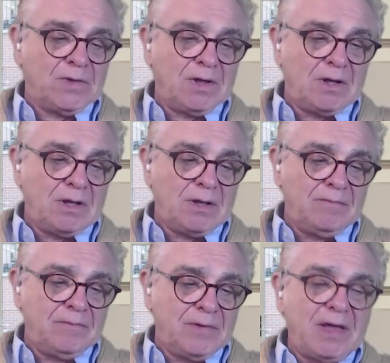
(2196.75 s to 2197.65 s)

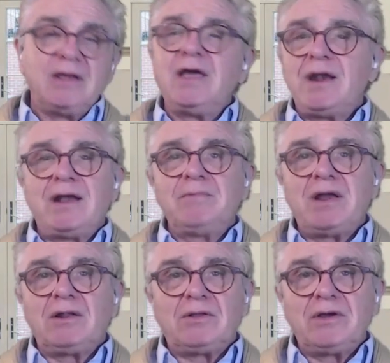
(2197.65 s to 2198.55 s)
and again, I'm
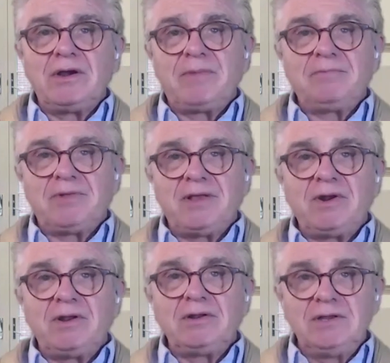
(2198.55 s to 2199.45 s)
not a lawyer, but I play
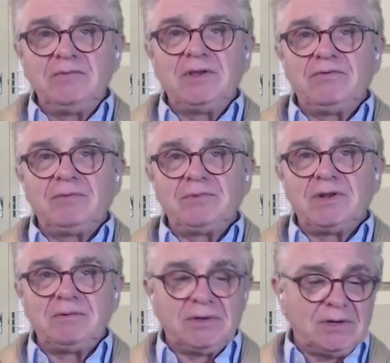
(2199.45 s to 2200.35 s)
one on TV from
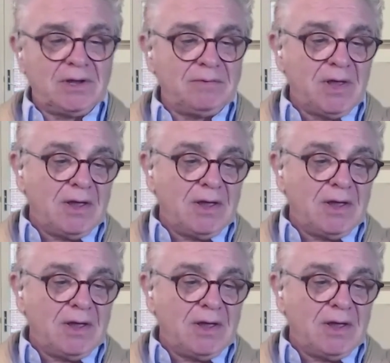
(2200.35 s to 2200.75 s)
time to time.